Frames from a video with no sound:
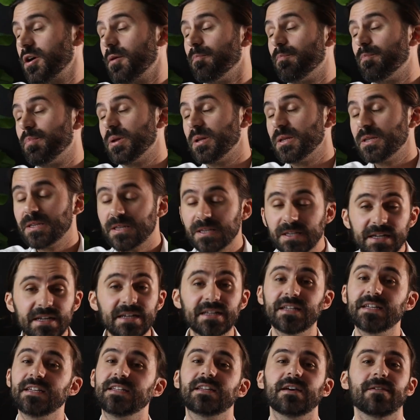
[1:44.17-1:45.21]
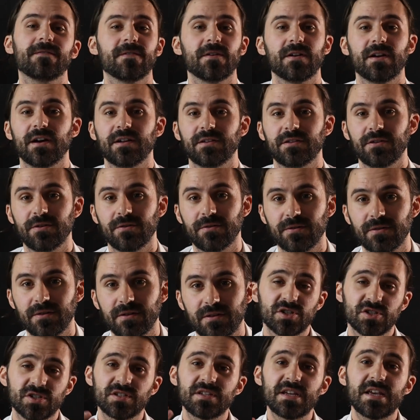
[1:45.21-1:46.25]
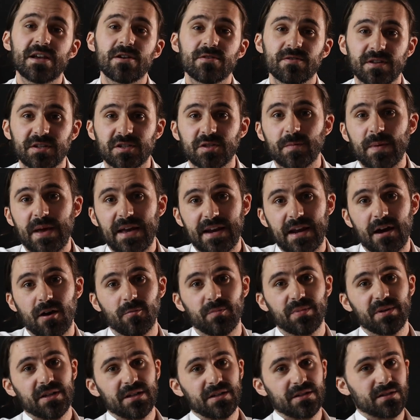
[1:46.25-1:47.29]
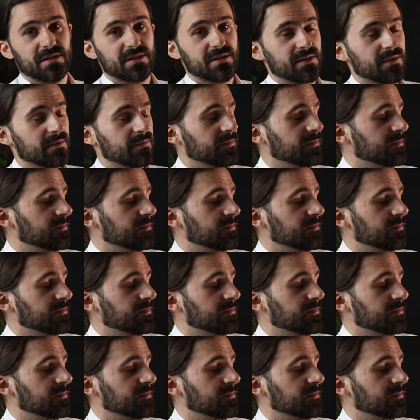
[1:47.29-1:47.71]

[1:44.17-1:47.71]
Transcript: completely different on you. Just hear this man out, please.